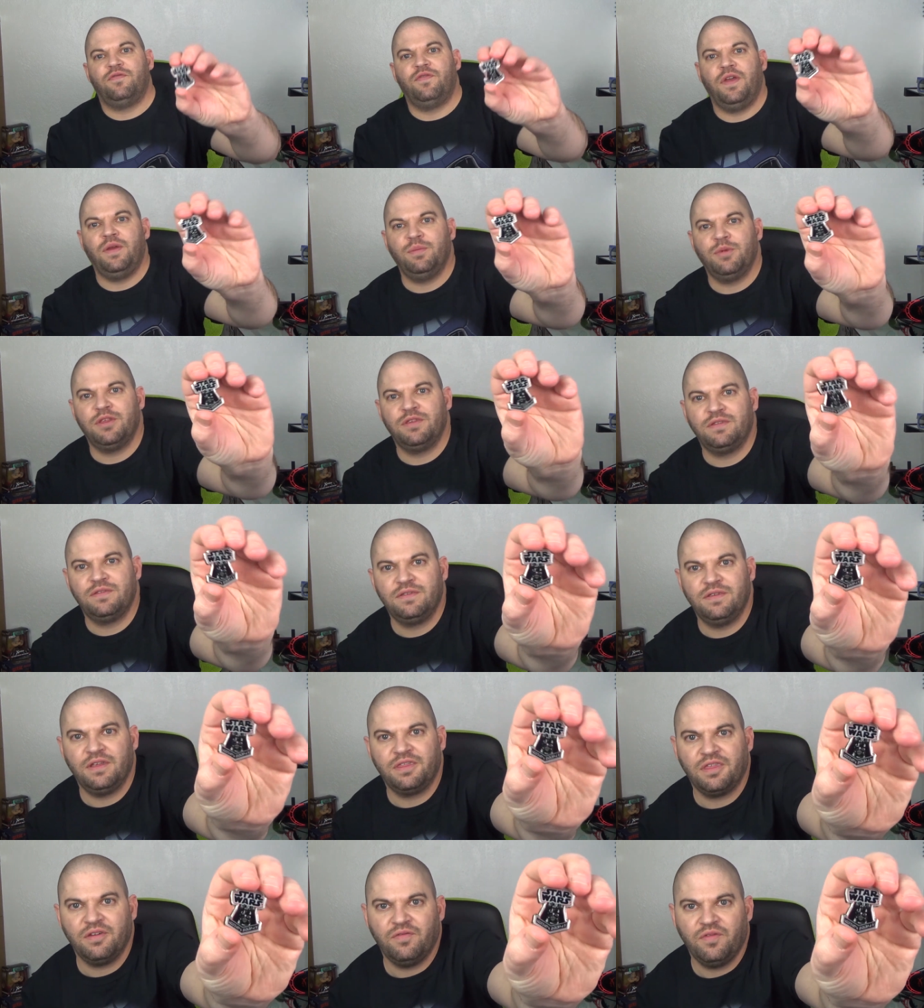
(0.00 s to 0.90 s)
famous
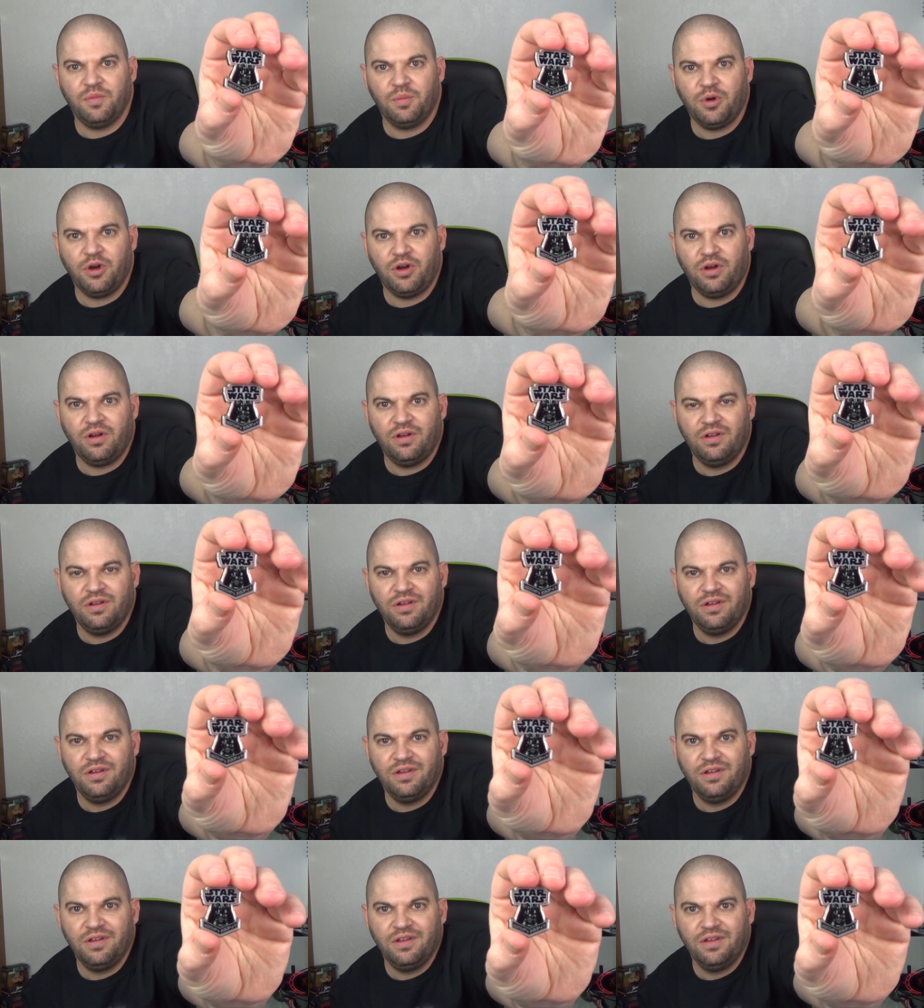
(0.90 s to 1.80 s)
Sith of them all.
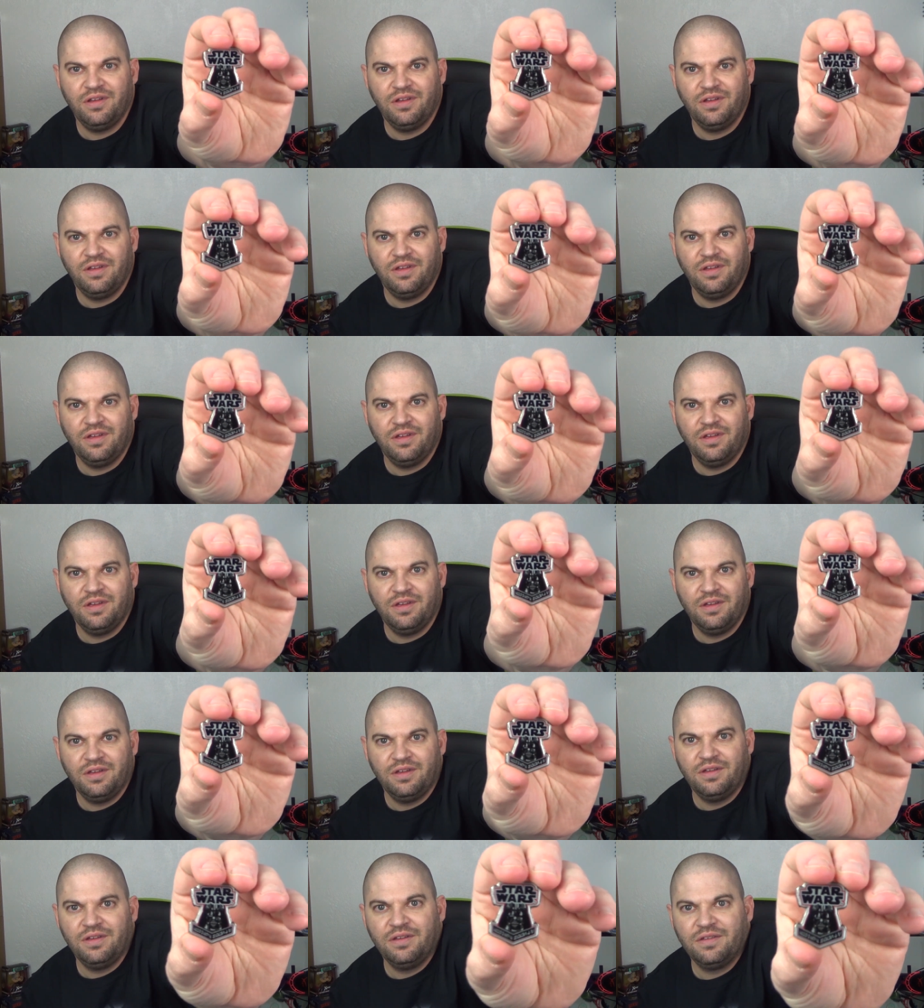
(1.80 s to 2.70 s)

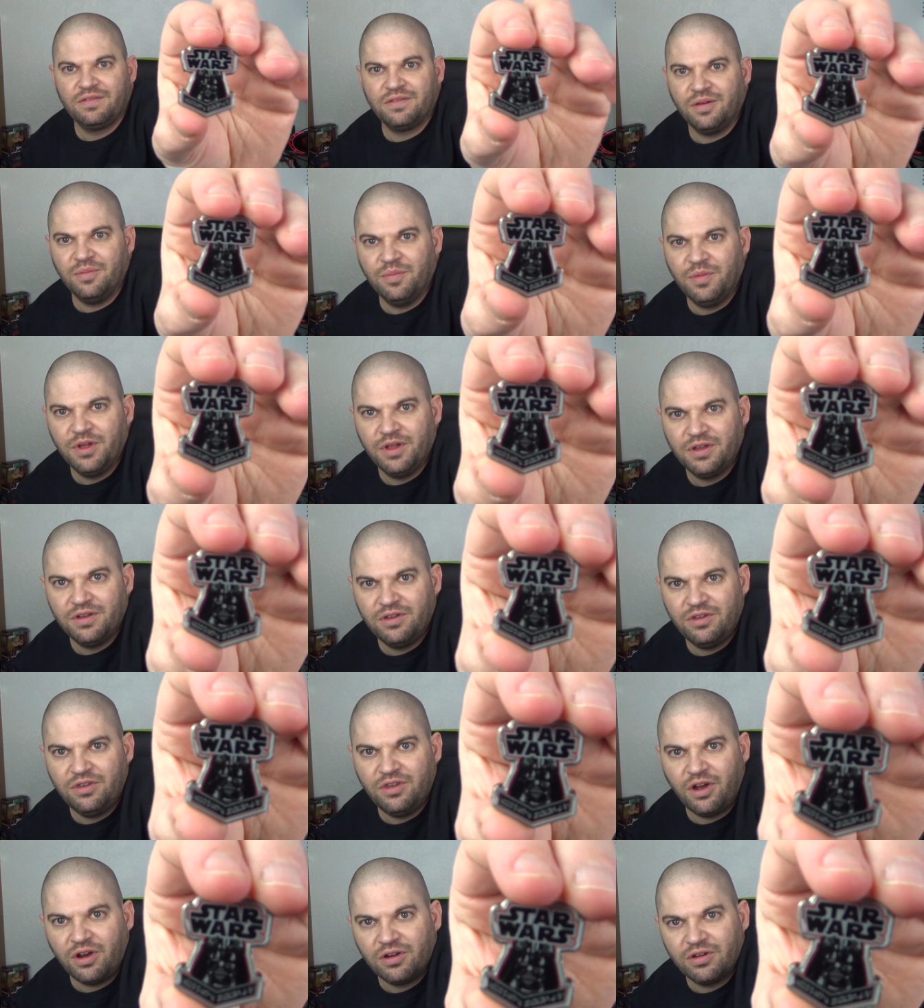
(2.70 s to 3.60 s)
Some
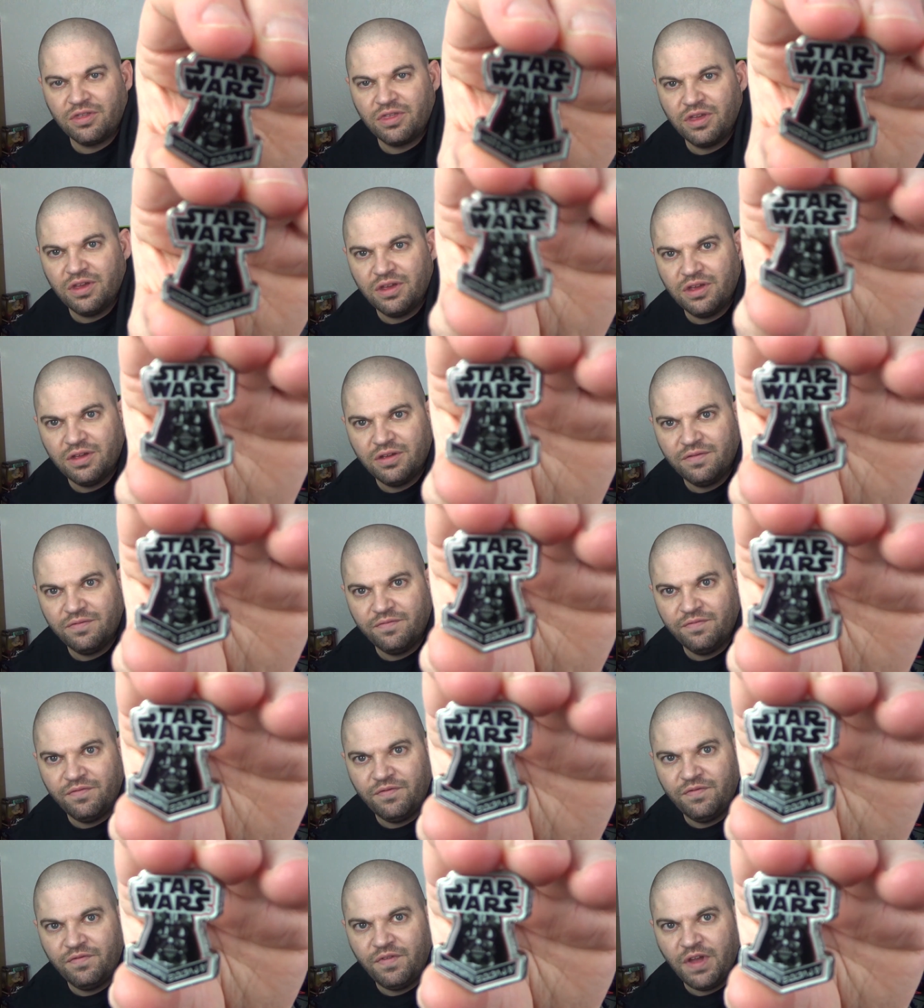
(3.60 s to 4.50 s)
Darth
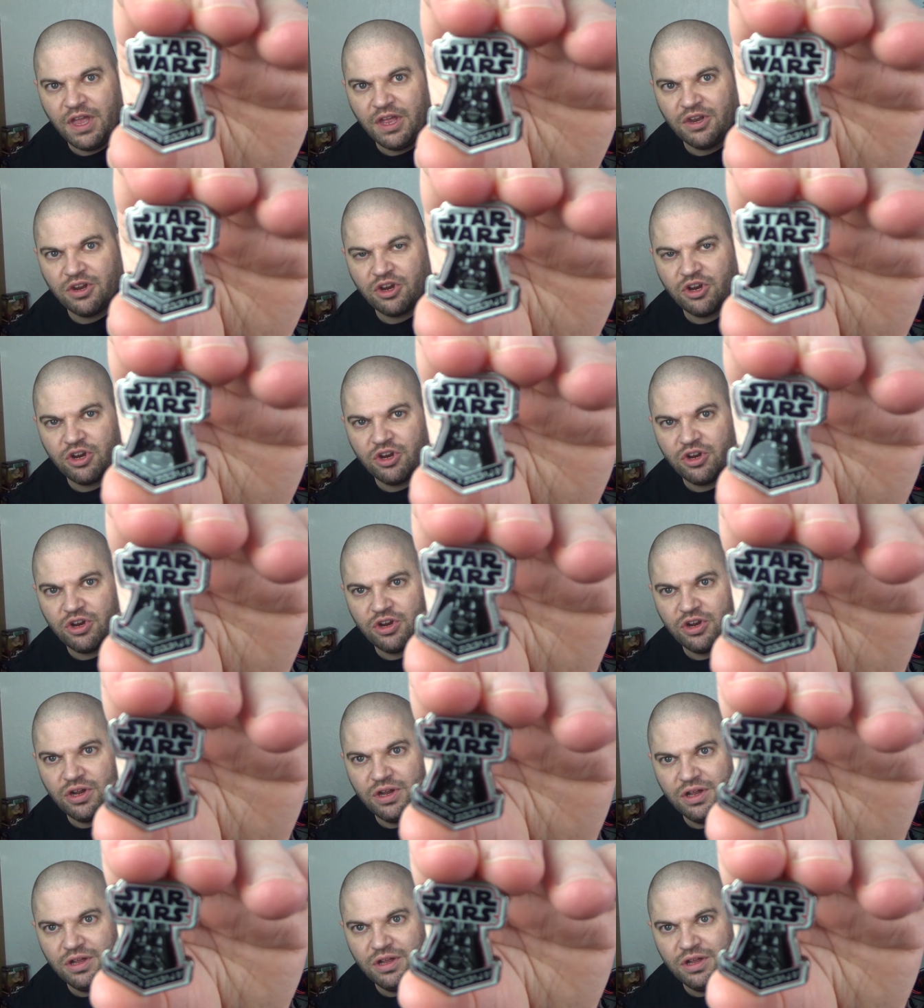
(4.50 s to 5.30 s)
Vader.